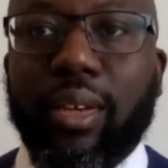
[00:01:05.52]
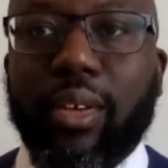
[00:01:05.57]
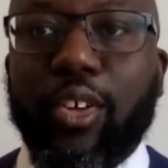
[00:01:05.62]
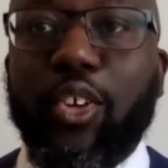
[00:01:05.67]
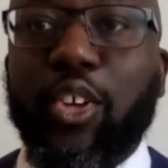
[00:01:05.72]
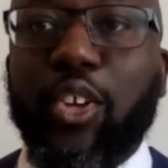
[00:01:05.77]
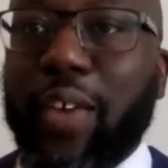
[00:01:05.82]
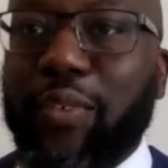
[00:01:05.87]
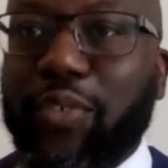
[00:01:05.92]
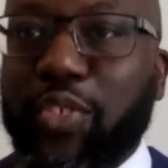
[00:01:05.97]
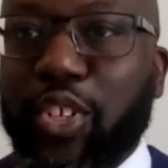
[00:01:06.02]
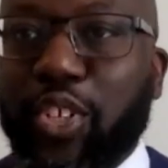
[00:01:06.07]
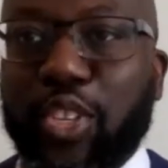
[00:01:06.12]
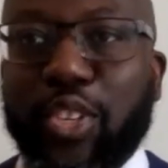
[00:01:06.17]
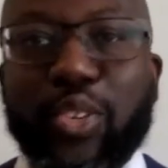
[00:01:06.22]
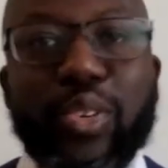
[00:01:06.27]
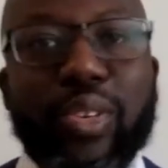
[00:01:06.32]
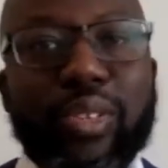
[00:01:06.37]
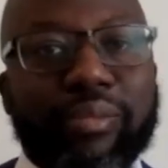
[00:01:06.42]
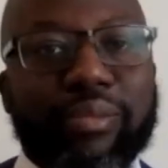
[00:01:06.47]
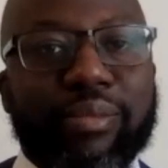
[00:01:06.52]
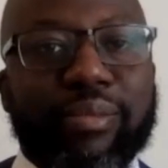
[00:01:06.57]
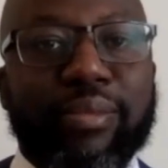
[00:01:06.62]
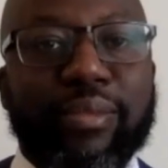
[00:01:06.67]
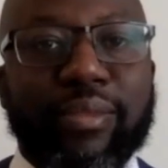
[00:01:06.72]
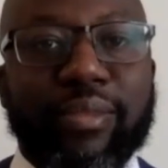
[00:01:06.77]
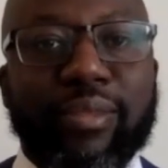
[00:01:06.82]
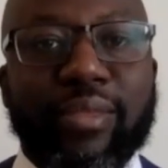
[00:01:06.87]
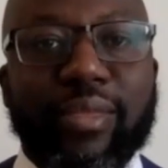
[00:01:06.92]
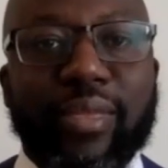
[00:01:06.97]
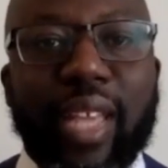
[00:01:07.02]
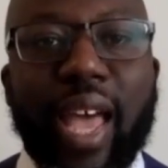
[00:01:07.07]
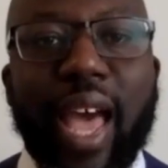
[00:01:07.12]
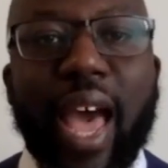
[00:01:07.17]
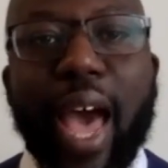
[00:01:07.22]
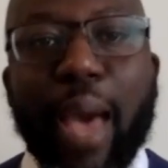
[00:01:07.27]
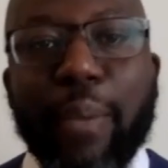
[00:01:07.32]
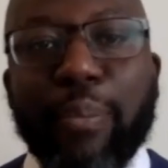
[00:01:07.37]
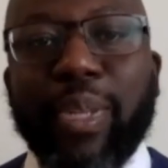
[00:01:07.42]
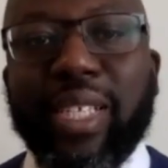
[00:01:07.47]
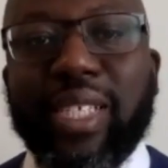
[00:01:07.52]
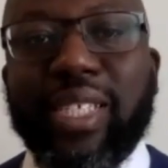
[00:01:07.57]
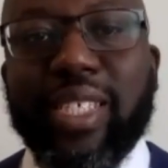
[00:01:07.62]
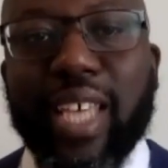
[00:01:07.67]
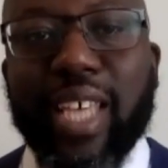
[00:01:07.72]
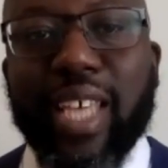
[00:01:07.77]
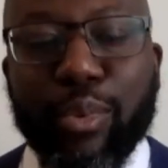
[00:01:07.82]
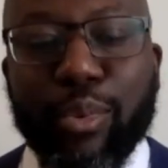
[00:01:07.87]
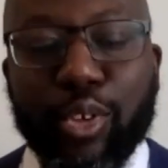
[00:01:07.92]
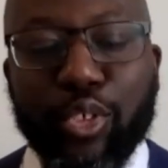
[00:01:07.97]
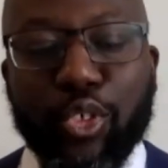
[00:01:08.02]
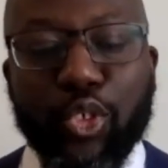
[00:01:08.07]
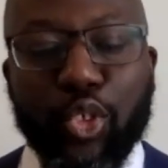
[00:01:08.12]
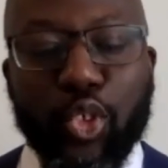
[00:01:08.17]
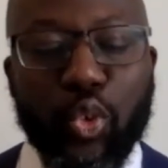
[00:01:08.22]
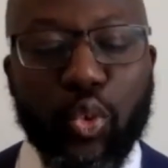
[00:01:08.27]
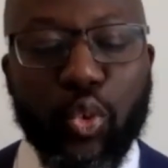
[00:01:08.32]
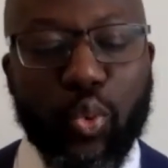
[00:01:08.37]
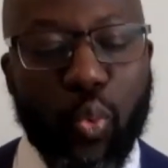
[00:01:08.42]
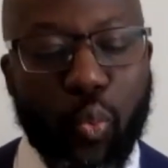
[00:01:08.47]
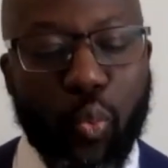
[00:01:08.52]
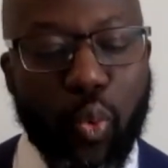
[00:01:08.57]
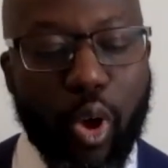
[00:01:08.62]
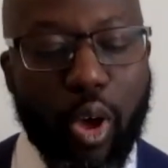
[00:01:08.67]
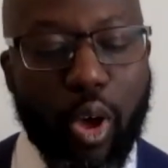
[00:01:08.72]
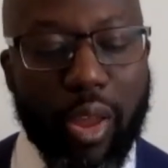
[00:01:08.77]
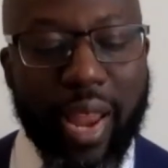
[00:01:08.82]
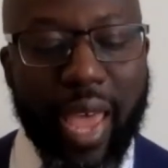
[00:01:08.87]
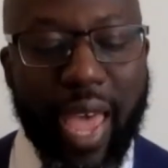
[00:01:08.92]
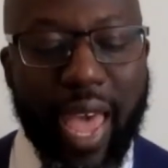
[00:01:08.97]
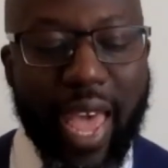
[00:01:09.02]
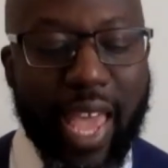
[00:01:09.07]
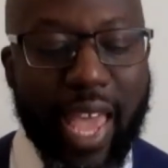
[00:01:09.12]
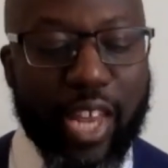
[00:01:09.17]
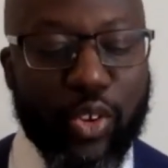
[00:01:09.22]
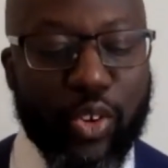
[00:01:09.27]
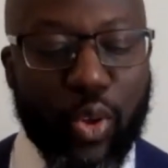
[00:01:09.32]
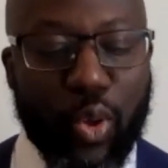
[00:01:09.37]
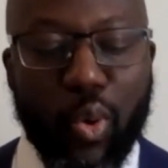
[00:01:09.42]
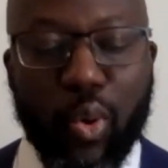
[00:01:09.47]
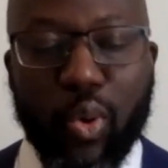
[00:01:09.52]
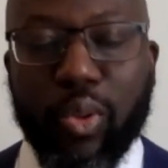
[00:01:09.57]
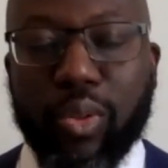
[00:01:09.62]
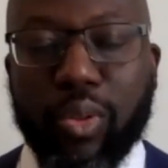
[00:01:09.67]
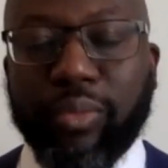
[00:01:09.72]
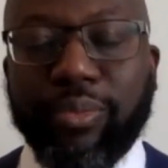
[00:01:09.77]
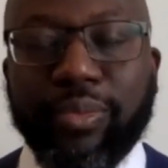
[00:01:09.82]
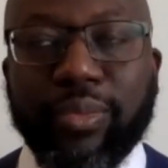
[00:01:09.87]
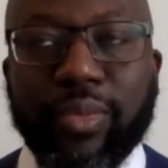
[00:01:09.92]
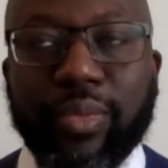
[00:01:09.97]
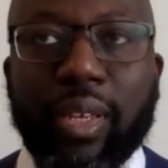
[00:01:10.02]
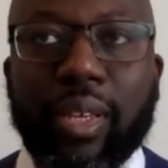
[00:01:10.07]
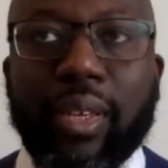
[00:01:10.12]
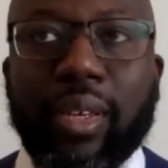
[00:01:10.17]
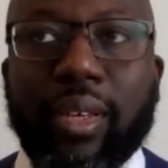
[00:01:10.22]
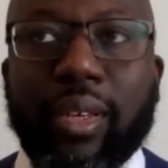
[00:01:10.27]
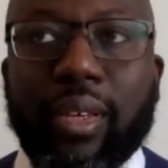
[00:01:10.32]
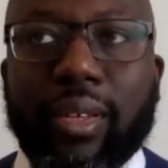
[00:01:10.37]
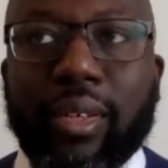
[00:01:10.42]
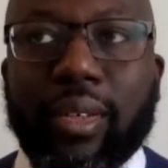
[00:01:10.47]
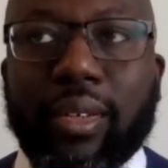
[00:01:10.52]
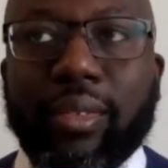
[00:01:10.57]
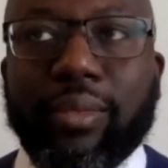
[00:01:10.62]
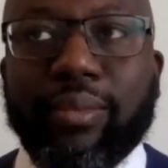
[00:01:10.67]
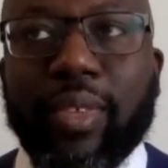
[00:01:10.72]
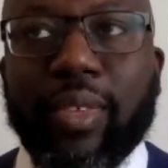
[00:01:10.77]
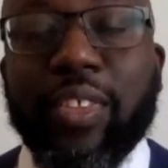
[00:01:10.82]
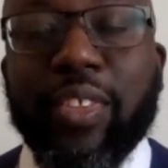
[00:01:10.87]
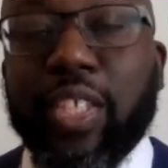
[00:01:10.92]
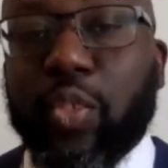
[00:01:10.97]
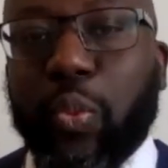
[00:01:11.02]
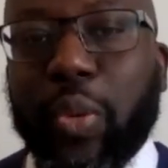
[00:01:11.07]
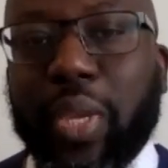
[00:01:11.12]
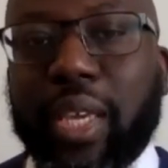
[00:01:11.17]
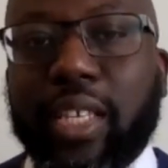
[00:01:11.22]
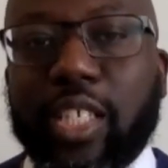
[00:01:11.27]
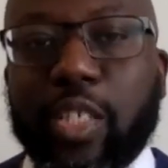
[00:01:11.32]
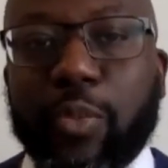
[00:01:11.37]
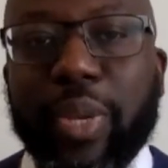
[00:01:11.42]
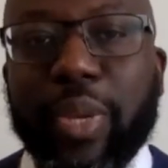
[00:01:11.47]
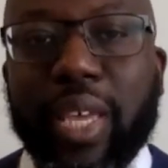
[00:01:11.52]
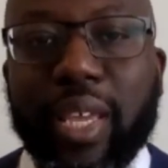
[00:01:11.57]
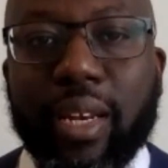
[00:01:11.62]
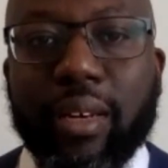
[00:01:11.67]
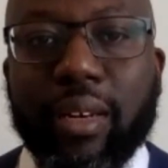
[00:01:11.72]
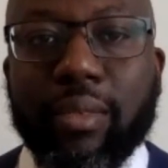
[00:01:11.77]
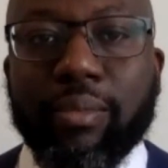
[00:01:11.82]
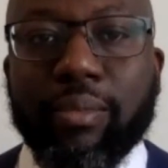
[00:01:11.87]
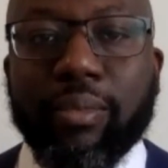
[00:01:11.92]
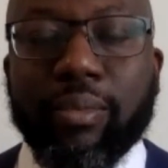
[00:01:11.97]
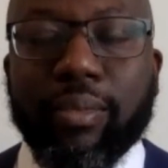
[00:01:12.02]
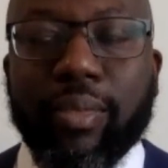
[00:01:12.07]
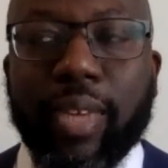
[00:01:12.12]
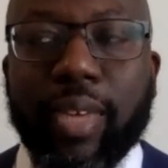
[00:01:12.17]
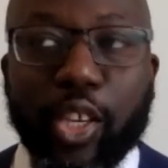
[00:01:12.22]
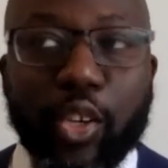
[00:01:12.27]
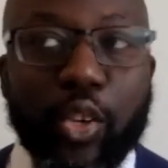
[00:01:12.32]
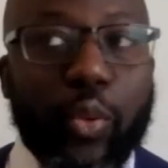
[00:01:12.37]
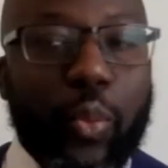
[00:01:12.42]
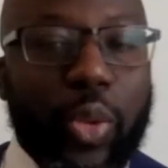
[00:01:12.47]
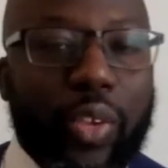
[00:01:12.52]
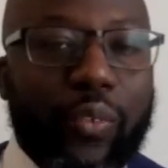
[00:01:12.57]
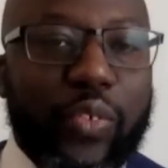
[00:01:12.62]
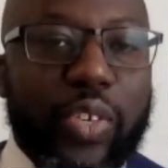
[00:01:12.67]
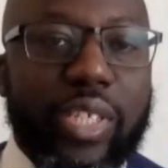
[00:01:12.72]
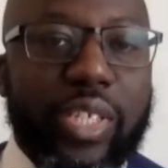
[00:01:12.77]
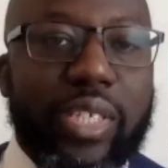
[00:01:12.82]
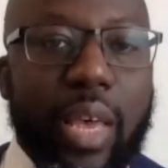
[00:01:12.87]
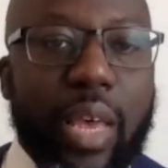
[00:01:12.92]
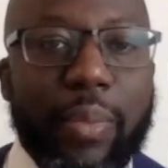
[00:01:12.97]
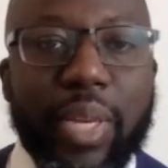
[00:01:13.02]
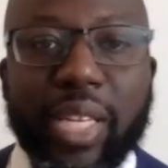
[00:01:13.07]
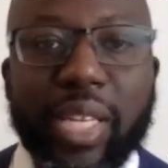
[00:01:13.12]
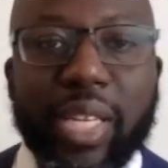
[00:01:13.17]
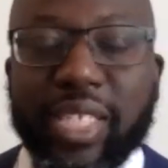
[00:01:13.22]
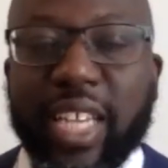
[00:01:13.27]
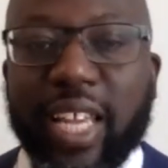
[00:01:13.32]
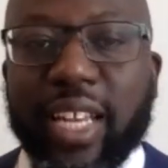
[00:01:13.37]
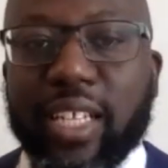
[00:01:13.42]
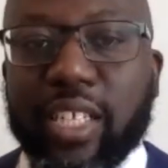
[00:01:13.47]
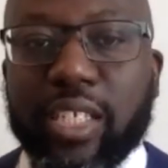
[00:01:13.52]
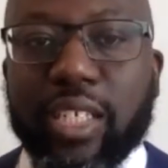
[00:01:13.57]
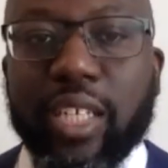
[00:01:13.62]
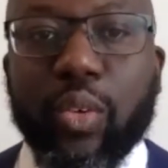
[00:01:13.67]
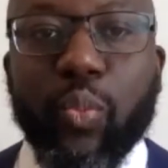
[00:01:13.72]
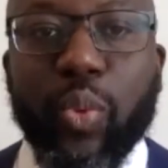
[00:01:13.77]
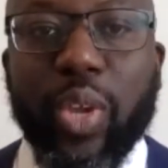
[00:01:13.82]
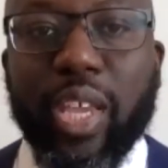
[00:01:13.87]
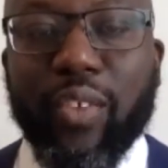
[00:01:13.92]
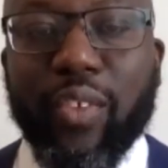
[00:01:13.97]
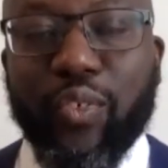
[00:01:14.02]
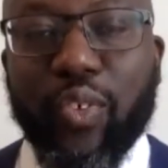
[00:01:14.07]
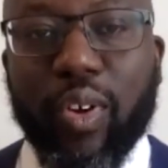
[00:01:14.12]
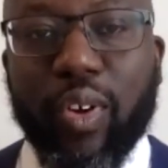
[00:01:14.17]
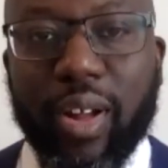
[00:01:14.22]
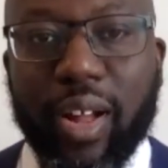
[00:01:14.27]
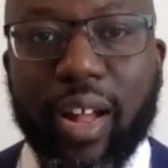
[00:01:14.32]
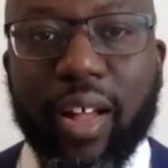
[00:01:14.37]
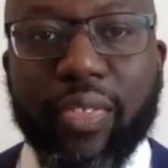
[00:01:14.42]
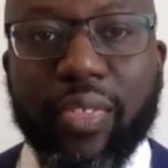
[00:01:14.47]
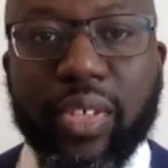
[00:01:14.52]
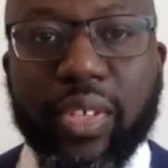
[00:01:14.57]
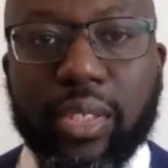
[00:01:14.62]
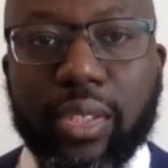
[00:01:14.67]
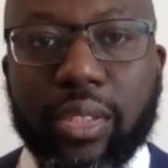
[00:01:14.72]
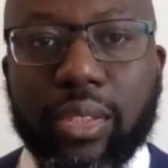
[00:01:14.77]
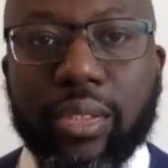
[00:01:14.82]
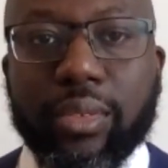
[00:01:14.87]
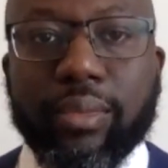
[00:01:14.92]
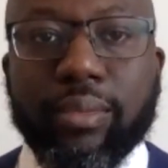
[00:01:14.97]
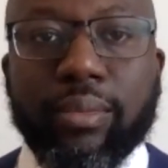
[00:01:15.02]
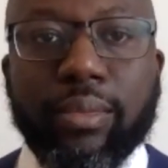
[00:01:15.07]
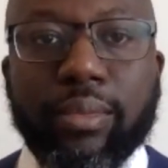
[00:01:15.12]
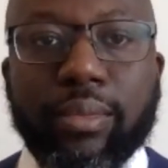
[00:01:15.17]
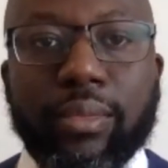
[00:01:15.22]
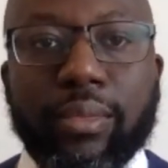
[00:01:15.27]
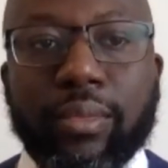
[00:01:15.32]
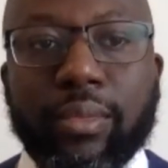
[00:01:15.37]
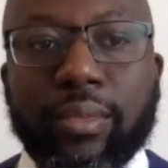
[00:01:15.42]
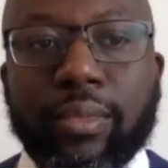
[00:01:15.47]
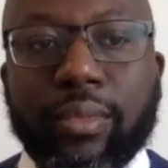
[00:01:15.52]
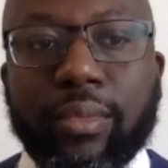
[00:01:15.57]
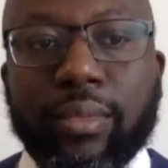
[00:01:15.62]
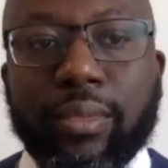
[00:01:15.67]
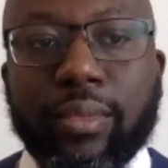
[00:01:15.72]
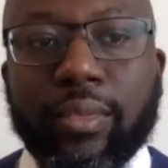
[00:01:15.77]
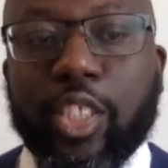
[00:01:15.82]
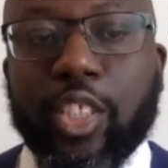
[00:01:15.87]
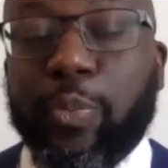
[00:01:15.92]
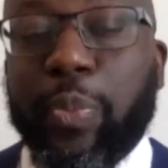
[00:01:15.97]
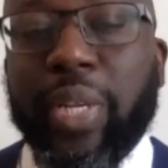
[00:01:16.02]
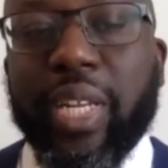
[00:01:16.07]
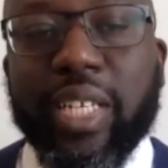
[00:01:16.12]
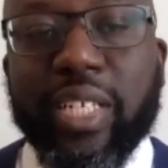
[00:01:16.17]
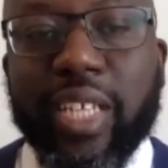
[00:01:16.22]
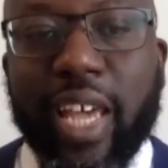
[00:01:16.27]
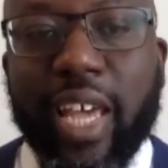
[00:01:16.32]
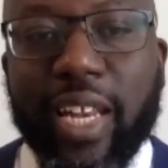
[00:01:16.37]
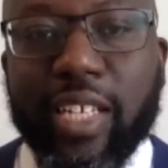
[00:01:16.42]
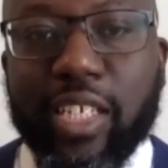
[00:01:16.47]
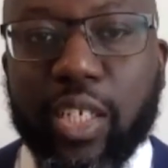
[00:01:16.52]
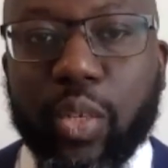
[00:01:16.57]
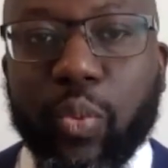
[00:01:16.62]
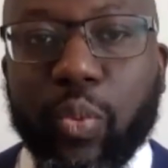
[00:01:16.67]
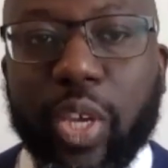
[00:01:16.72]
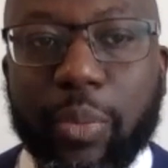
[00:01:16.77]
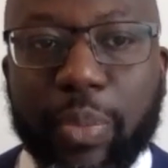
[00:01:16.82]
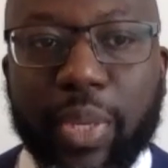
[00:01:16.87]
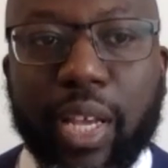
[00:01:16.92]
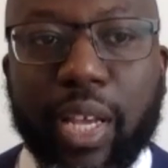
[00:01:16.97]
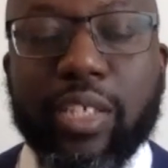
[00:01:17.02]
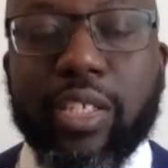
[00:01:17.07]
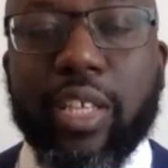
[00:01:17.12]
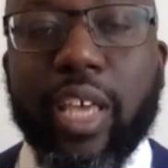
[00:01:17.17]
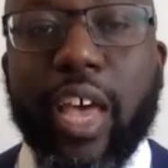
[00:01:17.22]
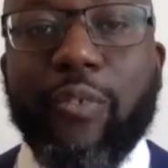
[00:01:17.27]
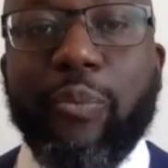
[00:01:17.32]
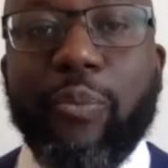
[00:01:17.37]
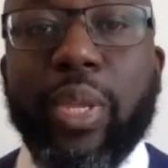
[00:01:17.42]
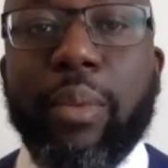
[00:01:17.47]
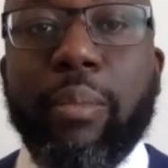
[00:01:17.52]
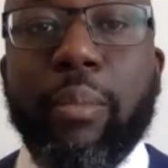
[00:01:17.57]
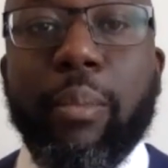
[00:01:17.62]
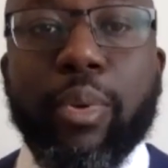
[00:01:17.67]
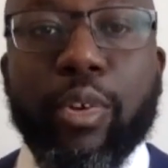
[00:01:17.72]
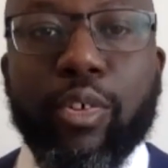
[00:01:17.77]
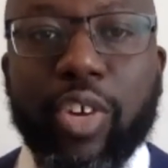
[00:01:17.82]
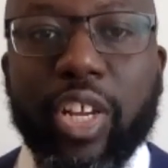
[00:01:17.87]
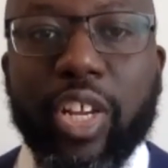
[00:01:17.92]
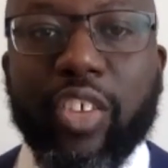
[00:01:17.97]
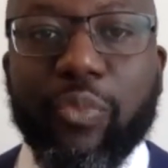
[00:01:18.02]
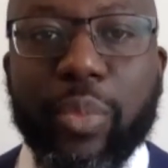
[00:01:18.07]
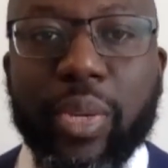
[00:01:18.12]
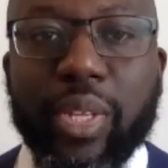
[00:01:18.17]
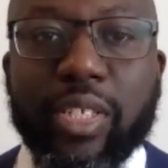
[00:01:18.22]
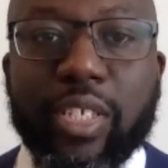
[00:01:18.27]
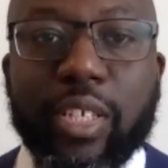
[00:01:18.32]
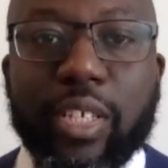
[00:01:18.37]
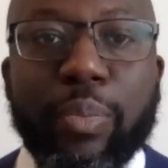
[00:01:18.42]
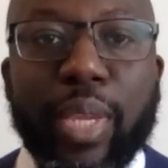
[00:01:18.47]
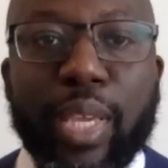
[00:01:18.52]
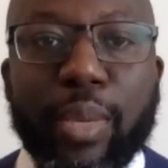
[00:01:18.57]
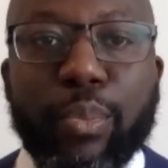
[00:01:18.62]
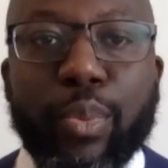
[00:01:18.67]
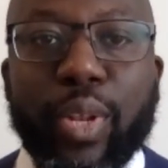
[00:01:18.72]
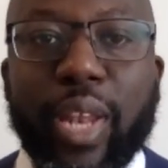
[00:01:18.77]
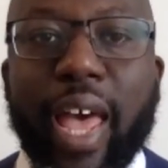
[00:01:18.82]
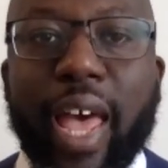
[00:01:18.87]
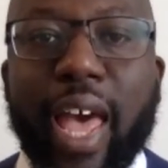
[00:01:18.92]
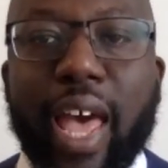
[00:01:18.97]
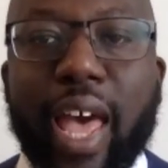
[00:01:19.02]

Good afternoon. Happy Sabbath to one and all. This week has been a good week for some and a challenging week for others. It's been a challenging week because there have been bereavements, and people